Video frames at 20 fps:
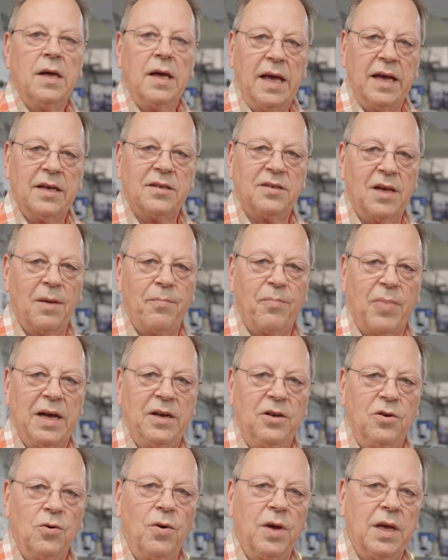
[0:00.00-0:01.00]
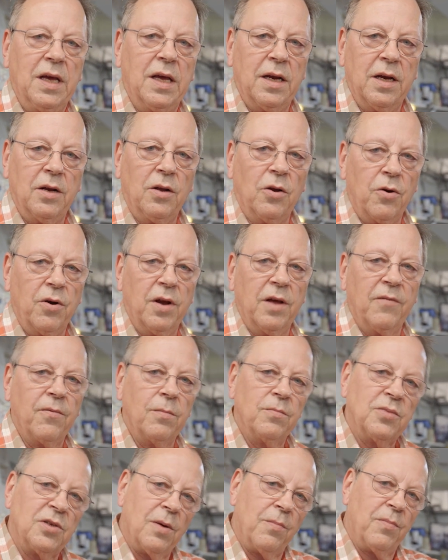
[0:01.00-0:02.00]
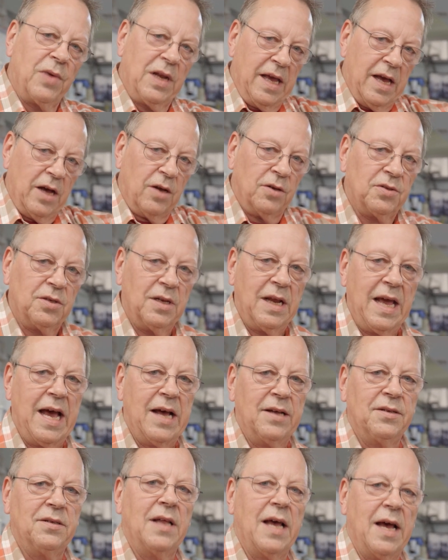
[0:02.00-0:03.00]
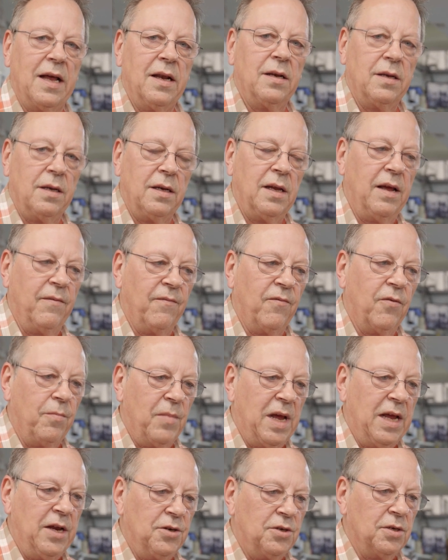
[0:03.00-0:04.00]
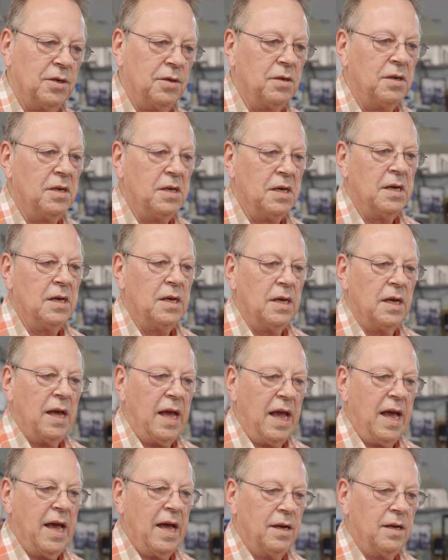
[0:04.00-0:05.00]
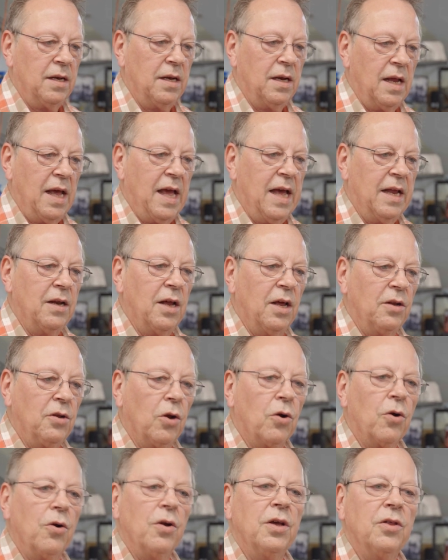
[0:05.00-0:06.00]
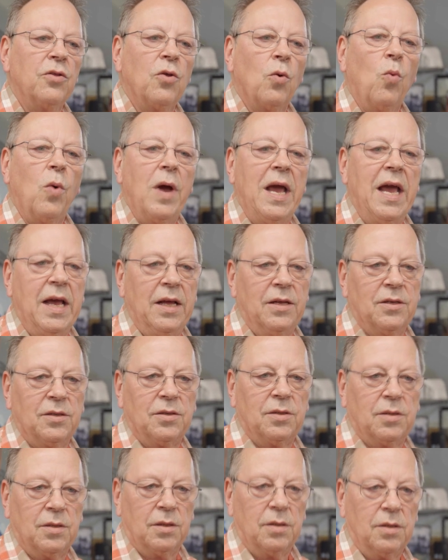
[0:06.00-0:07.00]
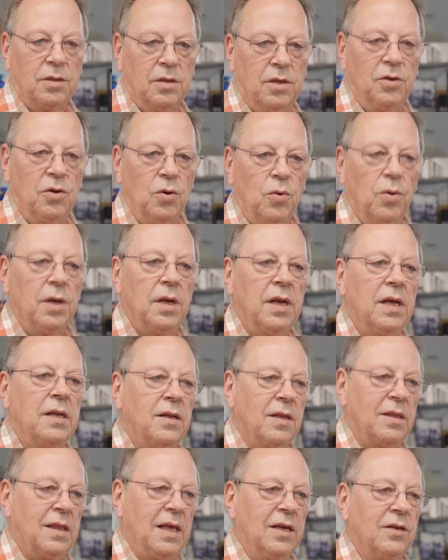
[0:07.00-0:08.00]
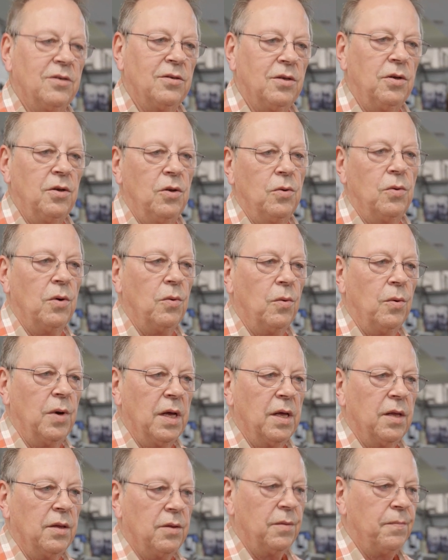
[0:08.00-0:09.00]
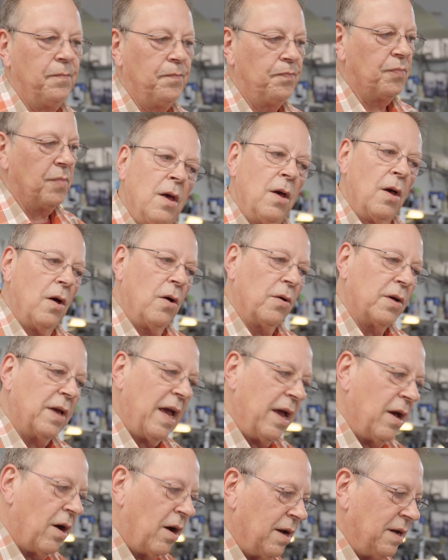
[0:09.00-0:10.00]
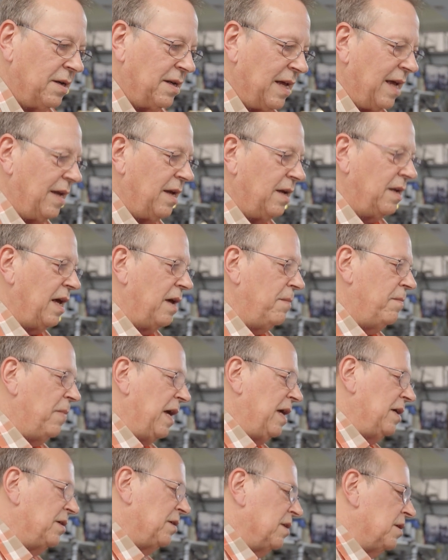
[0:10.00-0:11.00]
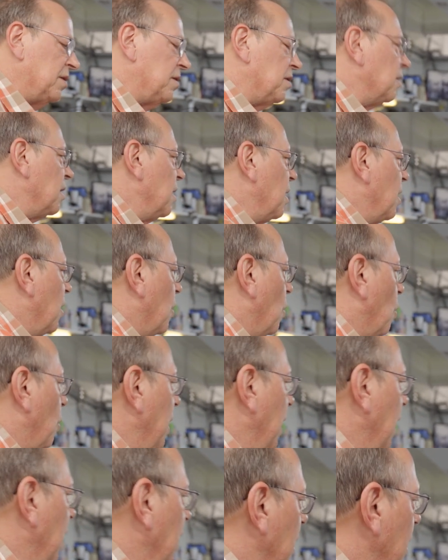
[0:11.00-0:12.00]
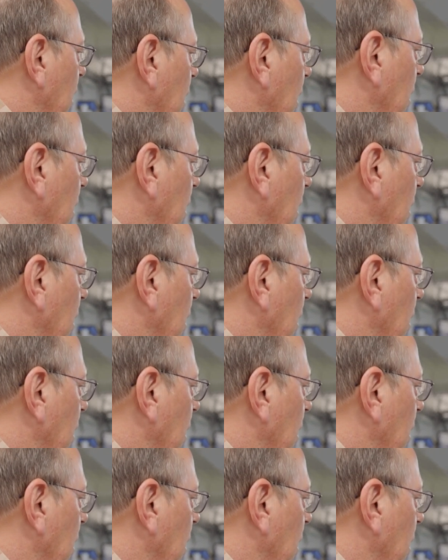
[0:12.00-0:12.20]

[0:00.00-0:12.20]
except by doing it and learning from somebody else that has that information and learning the ways to do it and the things to do it with. Okay, on a day-to-day basis, we